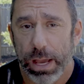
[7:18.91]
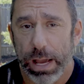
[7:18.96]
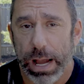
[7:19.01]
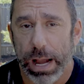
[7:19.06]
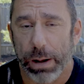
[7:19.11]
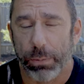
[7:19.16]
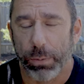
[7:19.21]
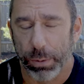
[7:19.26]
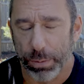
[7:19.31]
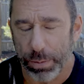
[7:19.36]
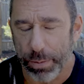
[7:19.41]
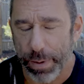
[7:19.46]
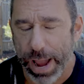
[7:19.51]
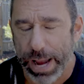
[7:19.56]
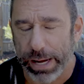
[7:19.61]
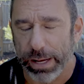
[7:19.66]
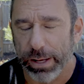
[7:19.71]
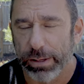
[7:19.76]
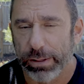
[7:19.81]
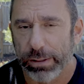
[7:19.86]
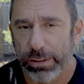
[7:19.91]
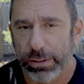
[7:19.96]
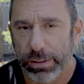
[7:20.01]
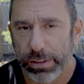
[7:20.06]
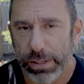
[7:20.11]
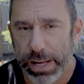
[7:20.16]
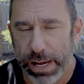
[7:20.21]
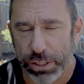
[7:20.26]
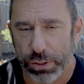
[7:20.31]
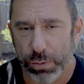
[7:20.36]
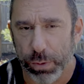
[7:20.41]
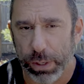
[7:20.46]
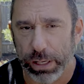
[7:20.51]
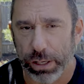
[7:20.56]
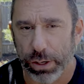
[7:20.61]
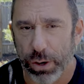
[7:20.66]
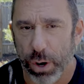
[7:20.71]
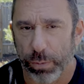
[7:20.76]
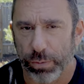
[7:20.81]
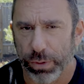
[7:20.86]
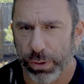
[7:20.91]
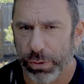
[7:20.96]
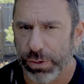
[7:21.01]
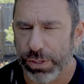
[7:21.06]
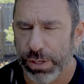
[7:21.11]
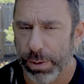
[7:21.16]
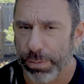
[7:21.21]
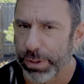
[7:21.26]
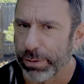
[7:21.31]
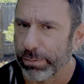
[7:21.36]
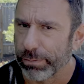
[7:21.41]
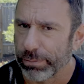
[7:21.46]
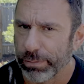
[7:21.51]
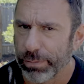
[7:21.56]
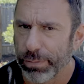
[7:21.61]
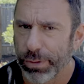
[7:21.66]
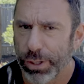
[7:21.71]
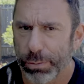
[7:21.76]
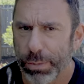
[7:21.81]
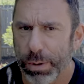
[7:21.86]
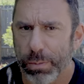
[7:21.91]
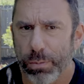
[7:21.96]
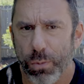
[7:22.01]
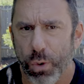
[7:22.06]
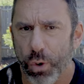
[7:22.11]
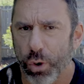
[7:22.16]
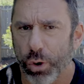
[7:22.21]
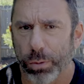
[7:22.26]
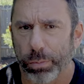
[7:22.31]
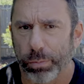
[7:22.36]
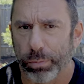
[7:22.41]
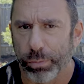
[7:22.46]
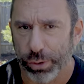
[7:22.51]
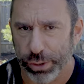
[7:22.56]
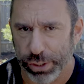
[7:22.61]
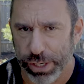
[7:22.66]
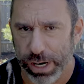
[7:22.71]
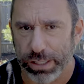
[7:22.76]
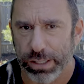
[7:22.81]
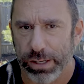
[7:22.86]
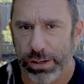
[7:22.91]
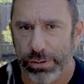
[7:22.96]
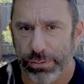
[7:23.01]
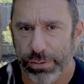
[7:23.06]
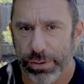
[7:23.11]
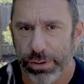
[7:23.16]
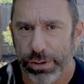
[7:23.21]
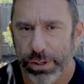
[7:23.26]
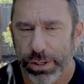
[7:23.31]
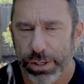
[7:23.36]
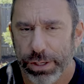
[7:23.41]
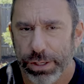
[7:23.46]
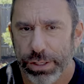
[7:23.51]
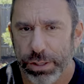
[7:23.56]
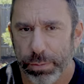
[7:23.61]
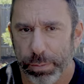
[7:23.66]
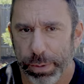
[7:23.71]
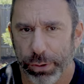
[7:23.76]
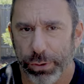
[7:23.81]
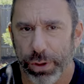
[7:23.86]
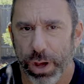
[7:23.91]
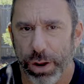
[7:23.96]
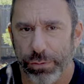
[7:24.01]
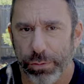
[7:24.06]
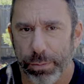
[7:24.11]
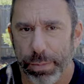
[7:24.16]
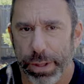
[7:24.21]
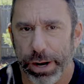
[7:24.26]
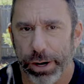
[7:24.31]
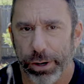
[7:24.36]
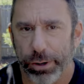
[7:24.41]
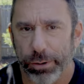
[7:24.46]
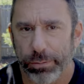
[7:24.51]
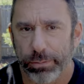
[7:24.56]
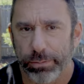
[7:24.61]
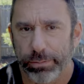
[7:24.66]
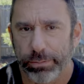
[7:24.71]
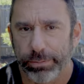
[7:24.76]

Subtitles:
I will be back next week and hopefully with something a little bit more productive to build on from there.